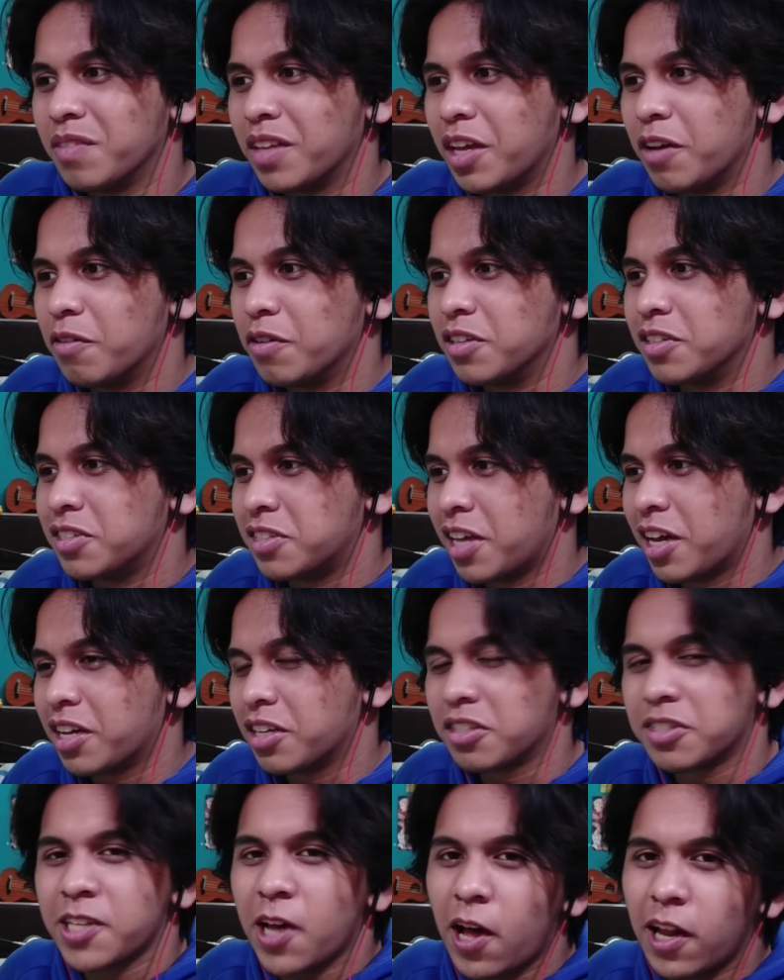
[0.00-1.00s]
It was like a
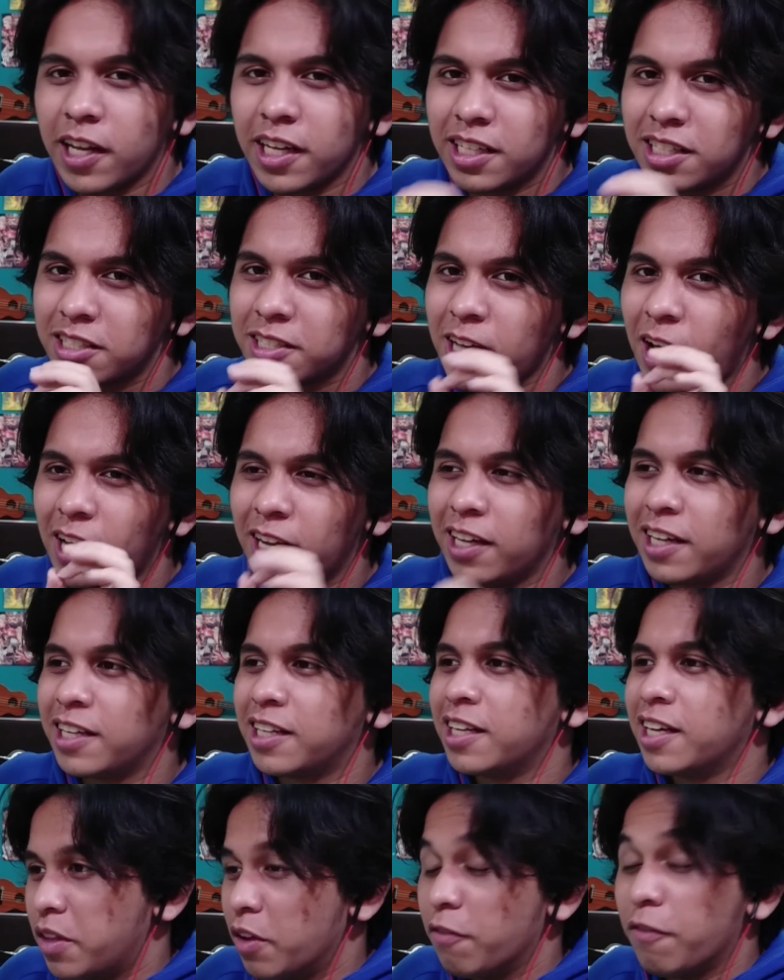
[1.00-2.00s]

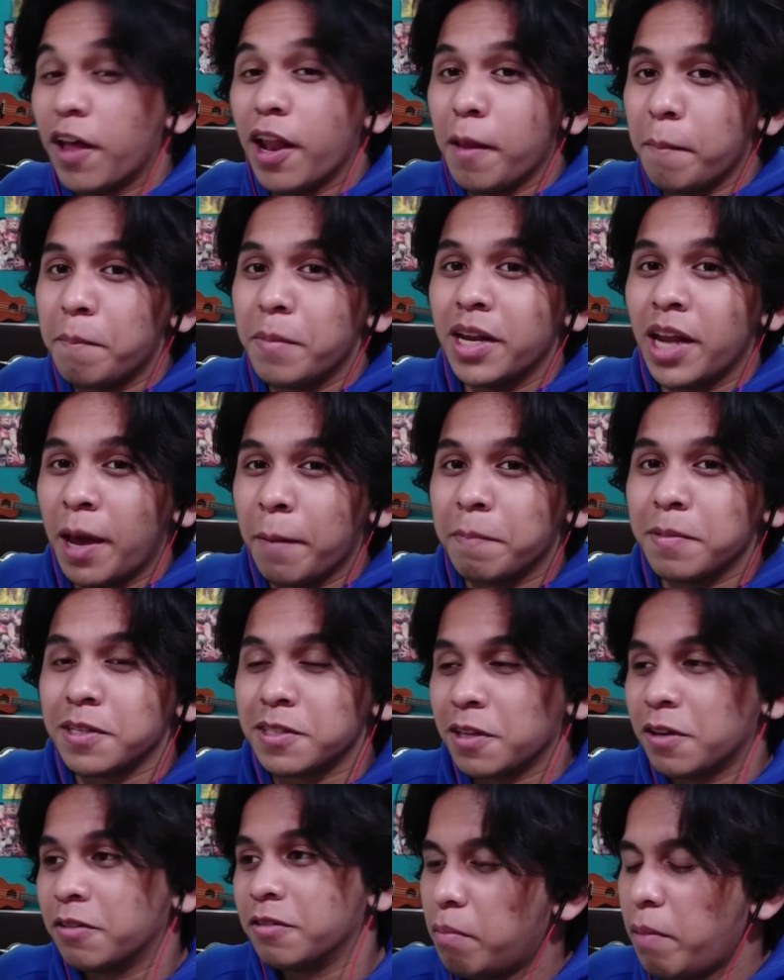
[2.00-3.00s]
solid development
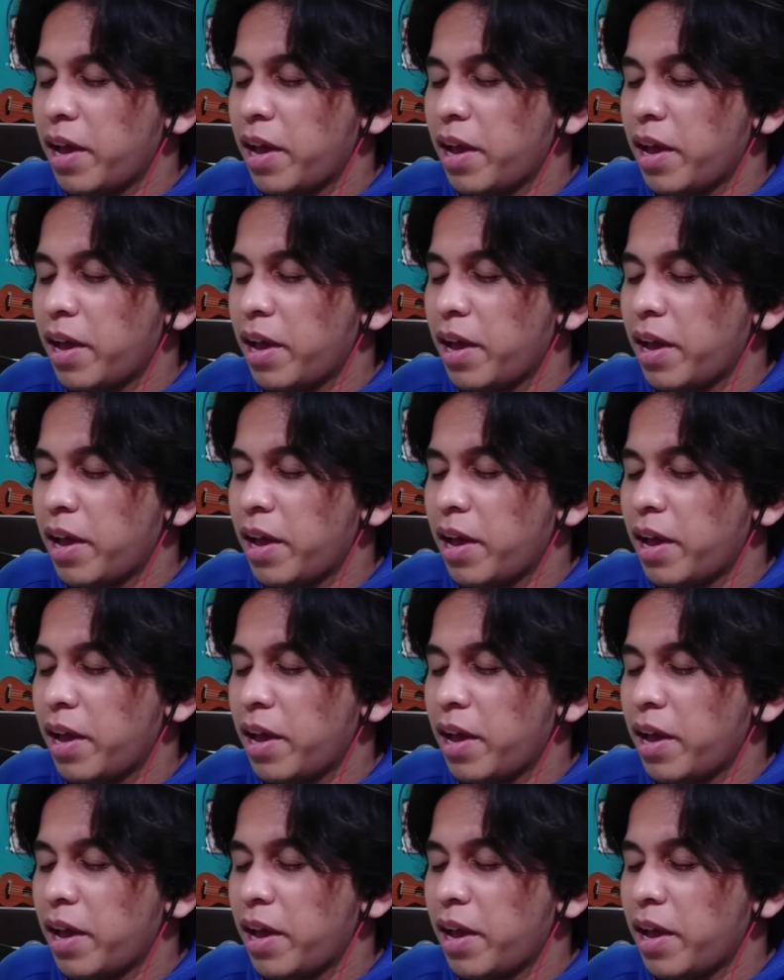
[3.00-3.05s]
episode.